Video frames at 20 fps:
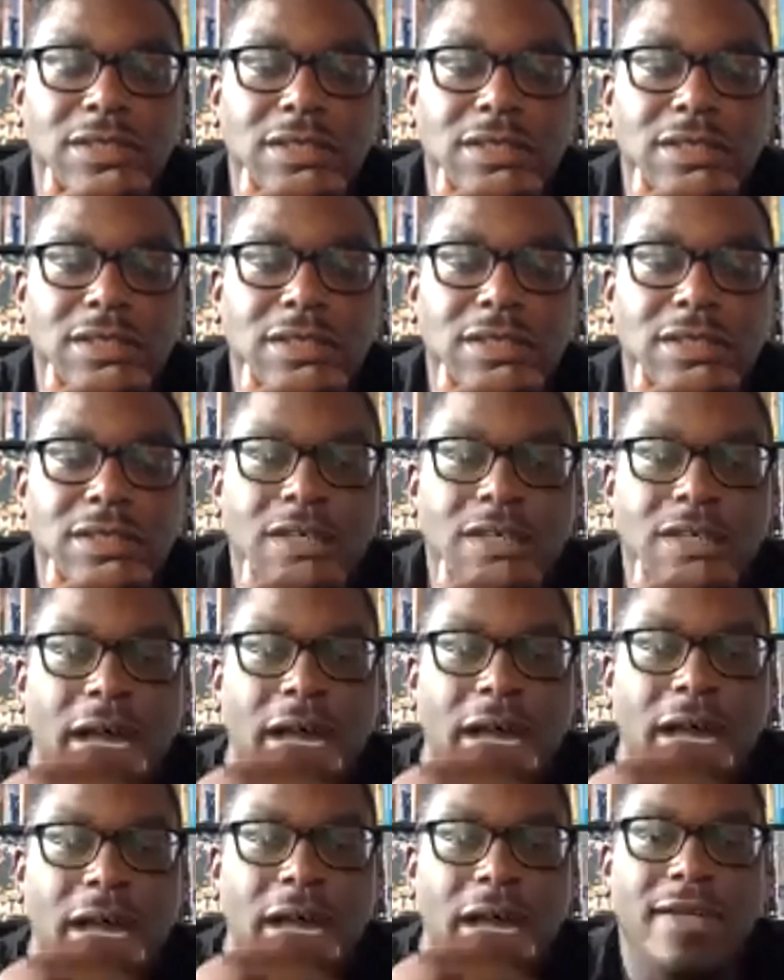highlight
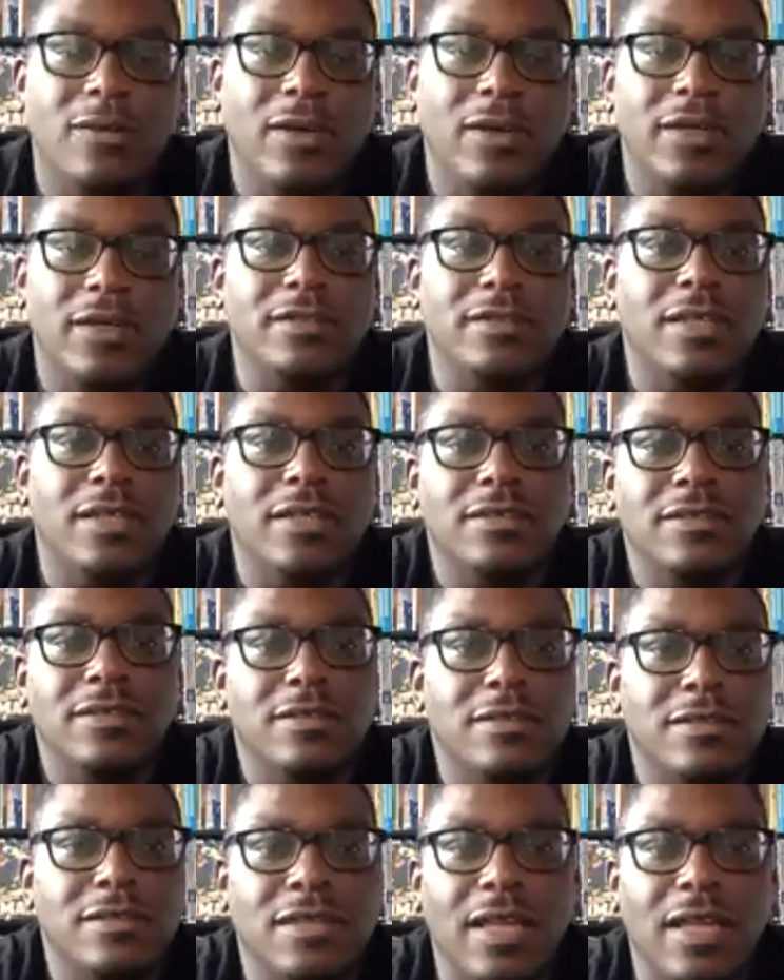organizations
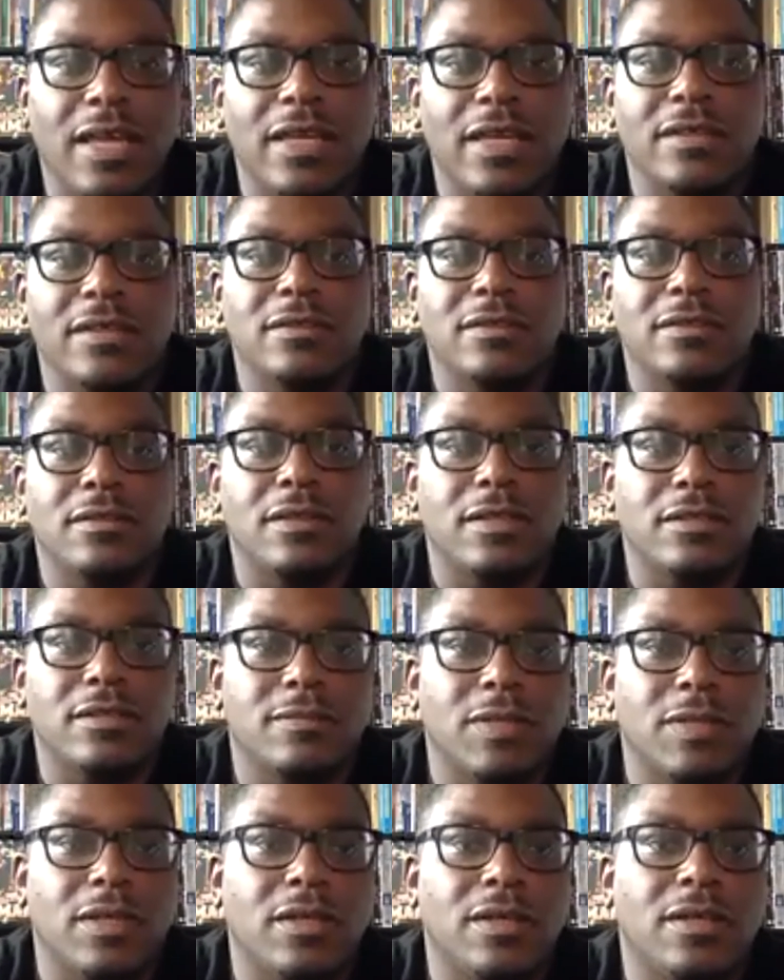like
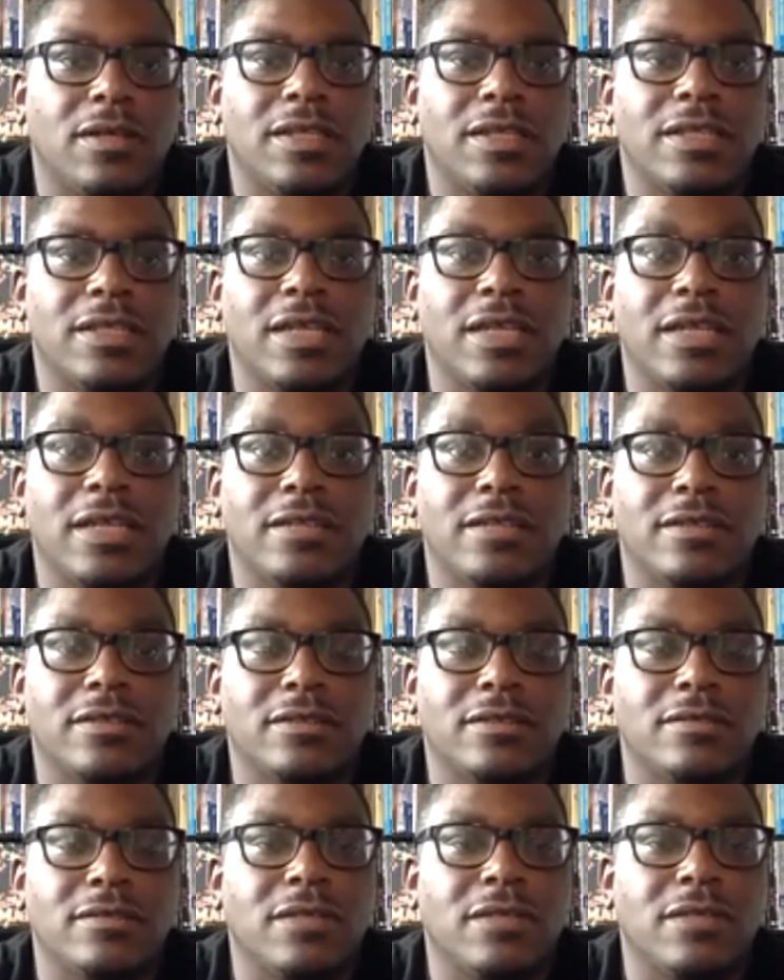DMAHL and others
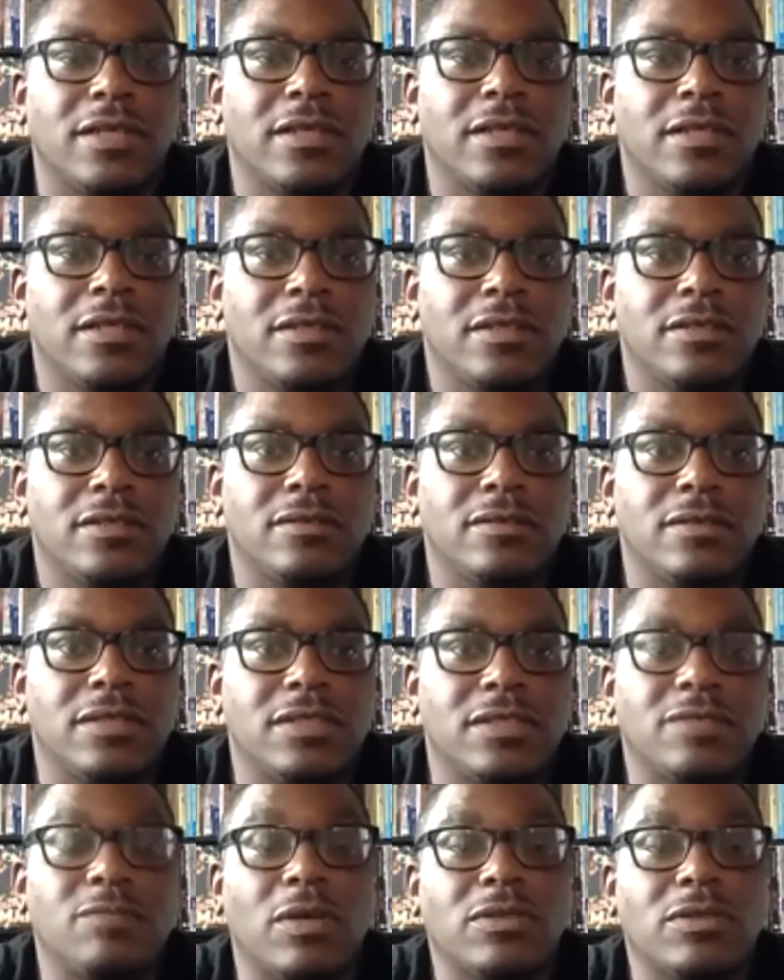who are doing this
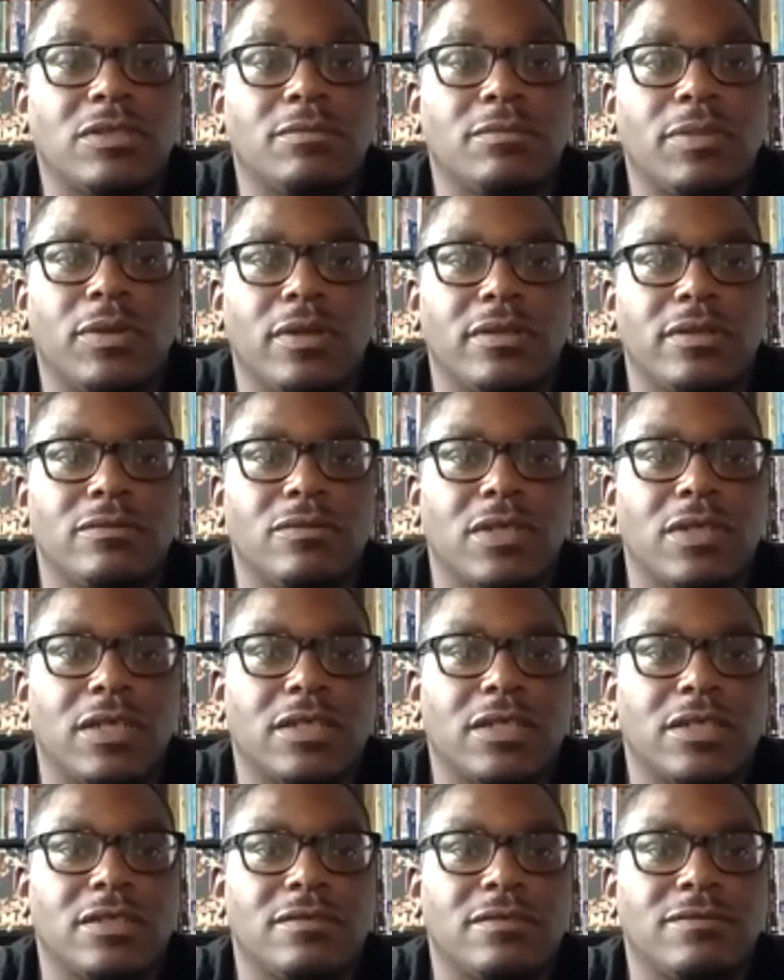most important work
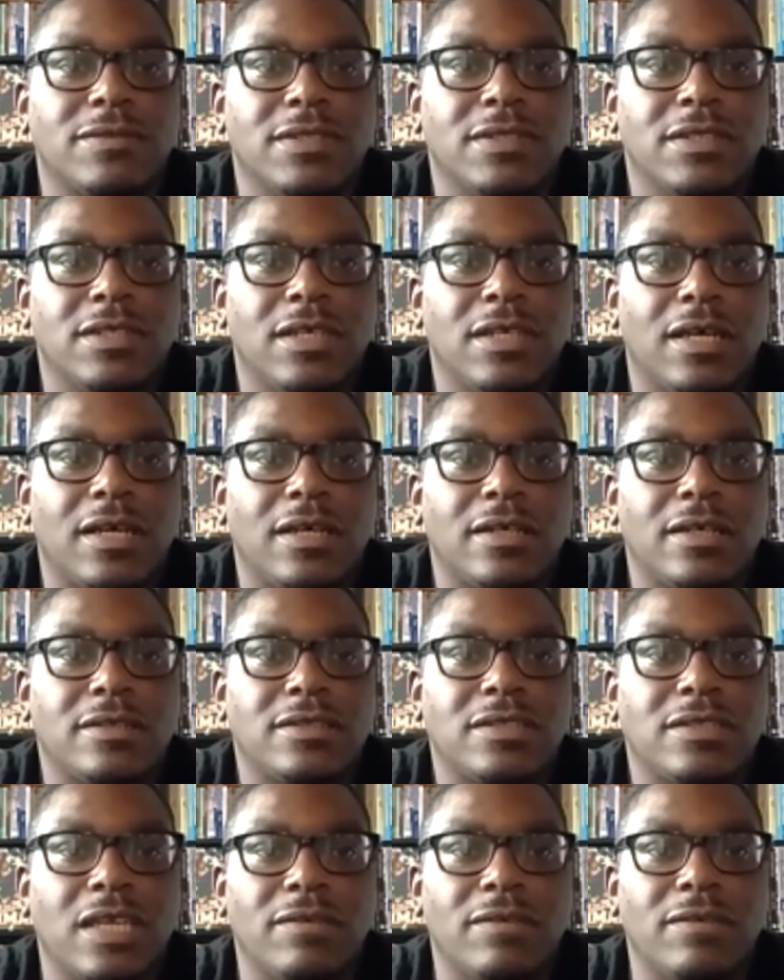of
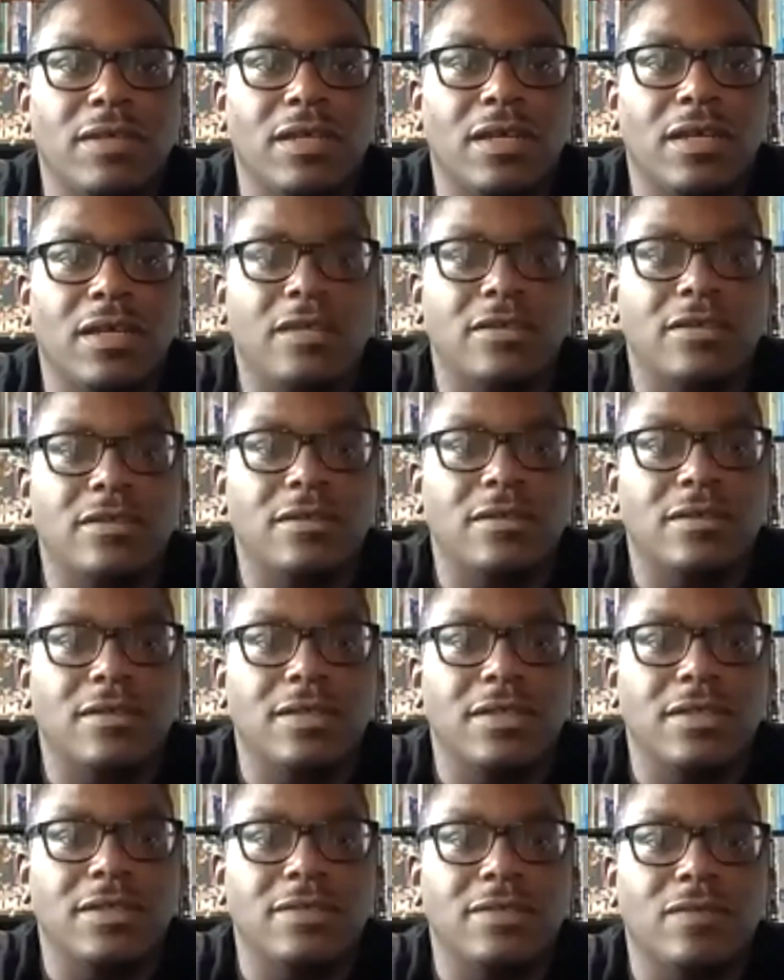saving our
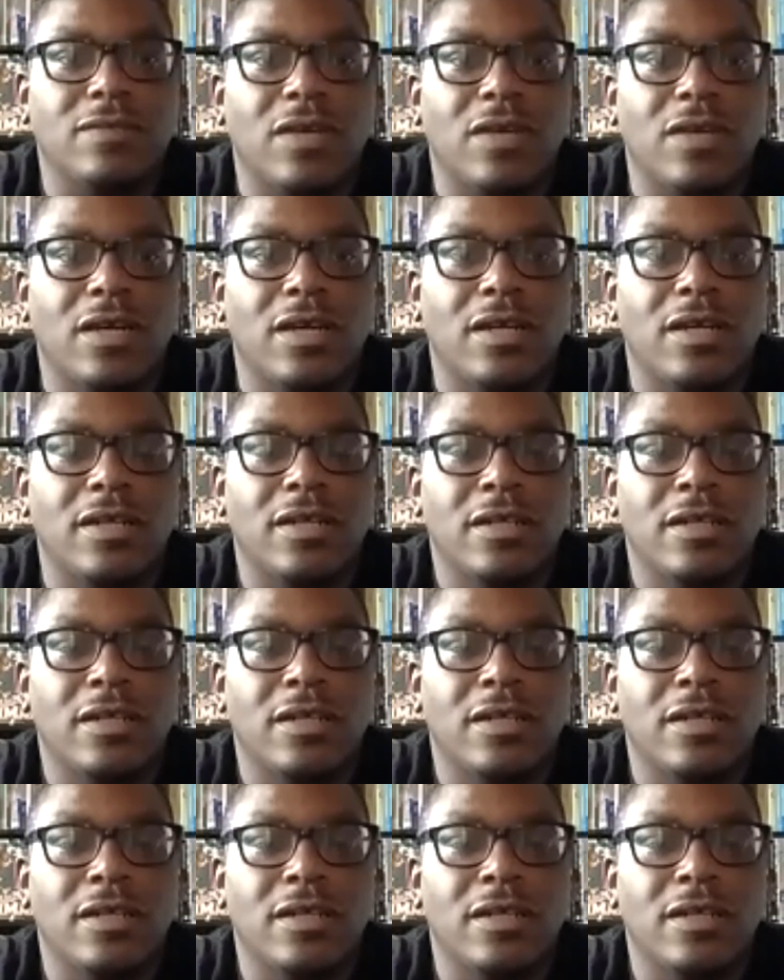stories for